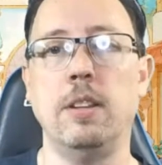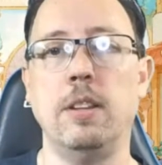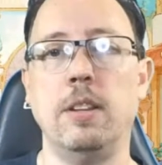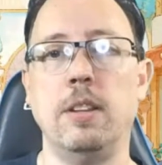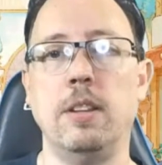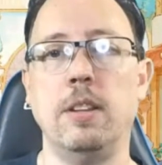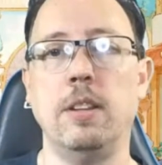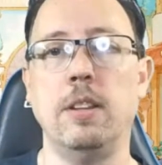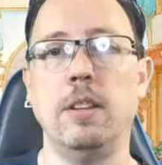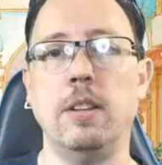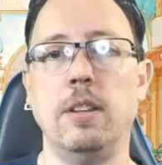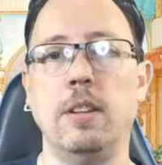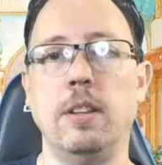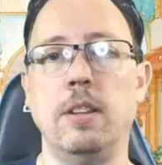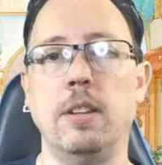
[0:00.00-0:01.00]
So take
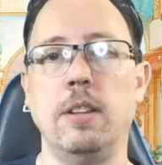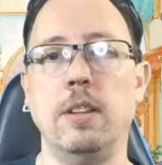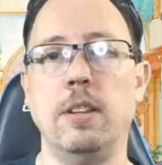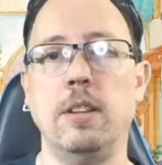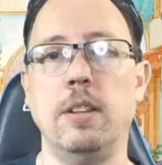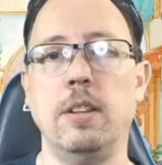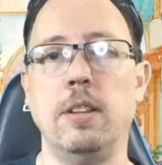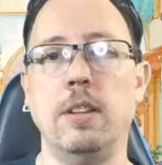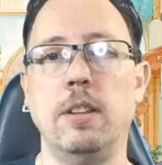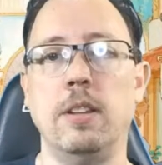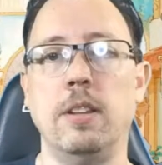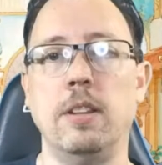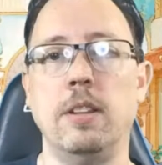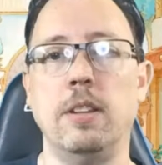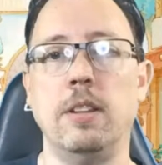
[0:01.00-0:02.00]
your time to get that right.